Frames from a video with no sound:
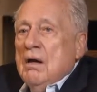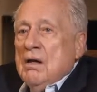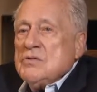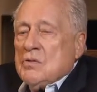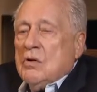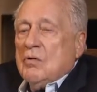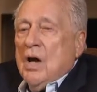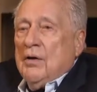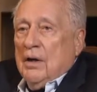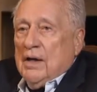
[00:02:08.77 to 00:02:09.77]
And so
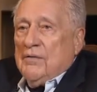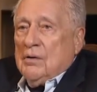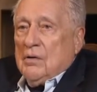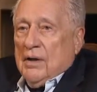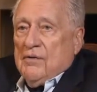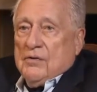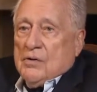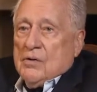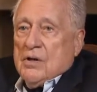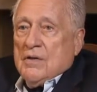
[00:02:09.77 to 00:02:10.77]
around 11 or
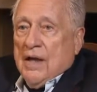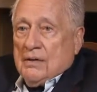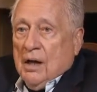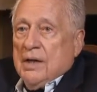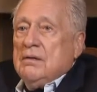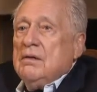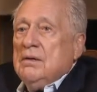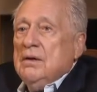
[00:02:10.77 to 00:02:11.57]
11:30 that night,